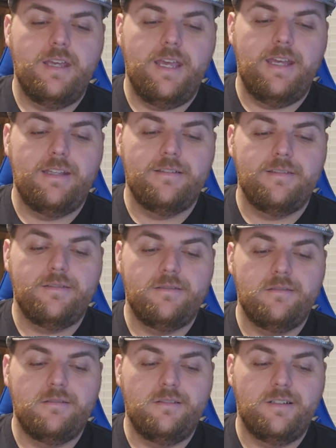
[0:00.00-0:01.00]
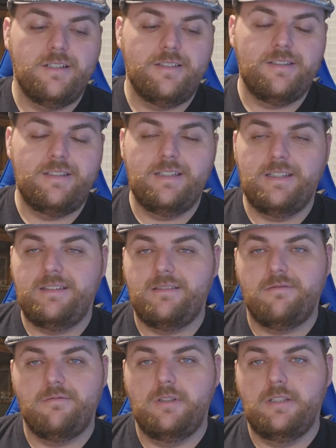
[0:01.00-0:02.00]
And honestly, I
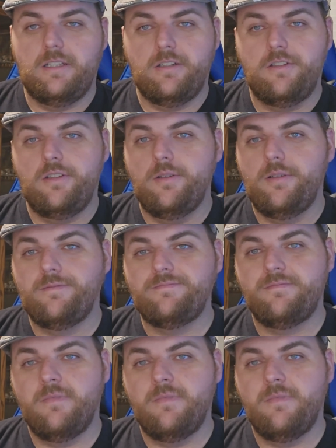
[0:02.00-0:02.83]
really couldn't do it.